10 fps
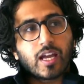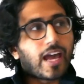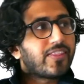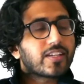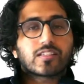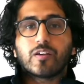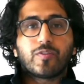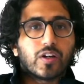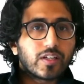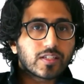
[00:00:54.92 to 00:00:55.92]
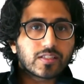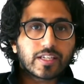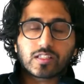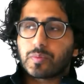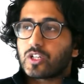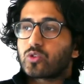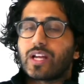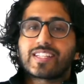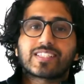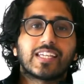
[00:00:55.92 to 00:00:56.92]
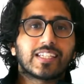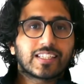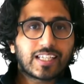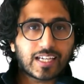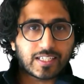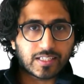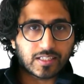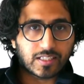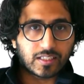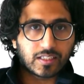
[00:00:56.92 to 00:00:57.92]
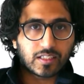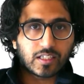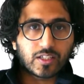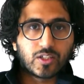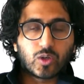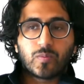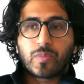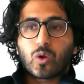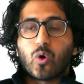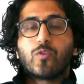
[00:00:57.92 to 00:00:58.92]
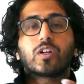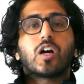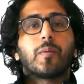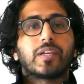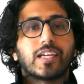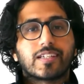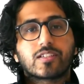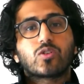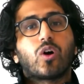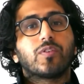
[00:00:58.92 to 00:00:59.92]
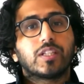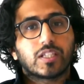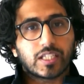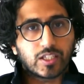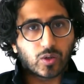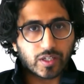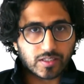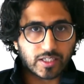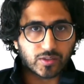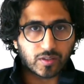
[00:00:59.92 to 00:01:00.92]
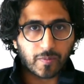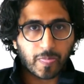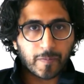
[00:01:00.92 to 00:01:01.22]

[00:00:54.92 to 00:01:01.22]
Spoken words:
And they say various things about transcending the identity, overcoming it, dissolving the ego, etc.